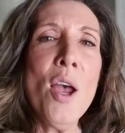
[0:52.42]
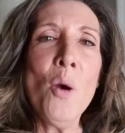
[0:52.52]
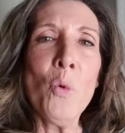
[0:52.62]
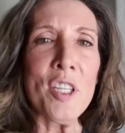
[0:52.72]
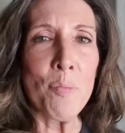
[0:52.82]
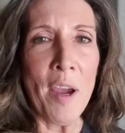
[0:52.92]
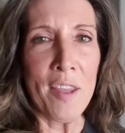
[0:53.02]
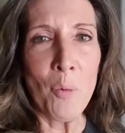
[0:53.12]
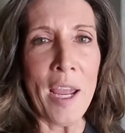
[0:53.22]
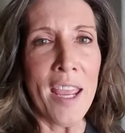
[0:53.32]
Which, by the
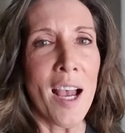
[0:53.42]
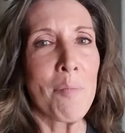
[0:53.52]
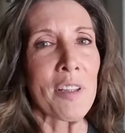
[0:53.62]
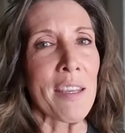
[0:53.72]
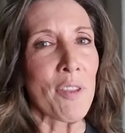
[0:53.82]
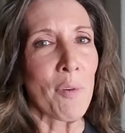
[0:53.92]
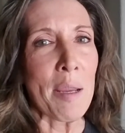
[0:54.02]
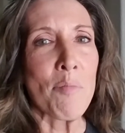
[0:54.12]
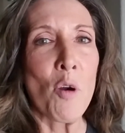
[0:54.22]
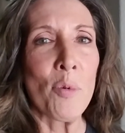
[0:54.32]
way, I believe the
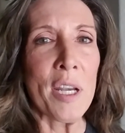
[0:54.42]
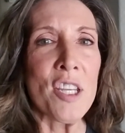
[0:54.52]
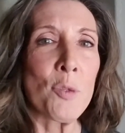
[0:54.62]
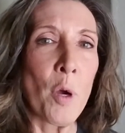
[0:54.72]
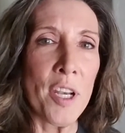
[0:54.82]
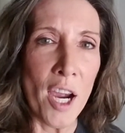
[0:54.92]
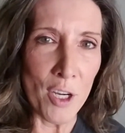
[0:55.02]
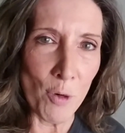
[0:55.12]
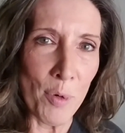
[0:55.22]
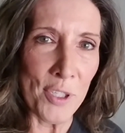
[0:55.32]
Rainbow Bridge is
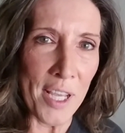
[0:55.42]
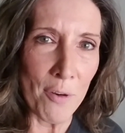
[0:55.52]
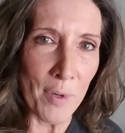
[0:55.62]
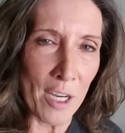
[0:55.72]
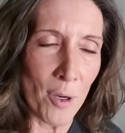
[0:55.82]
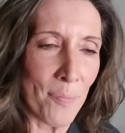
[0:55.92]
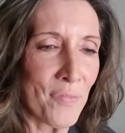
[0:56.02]
100% real.